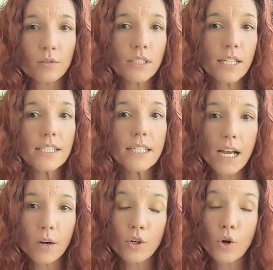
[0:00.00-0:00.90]
outlined
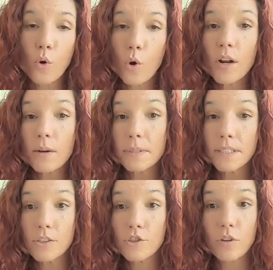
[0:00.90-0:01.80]
how to quote a
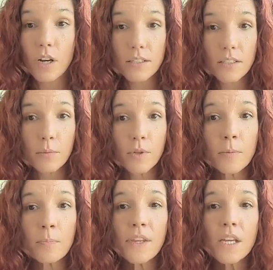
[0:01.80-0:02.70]
potential
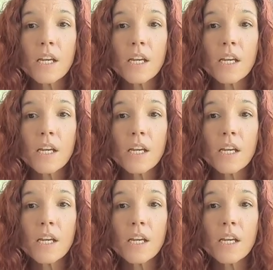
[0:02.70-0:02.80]
customer,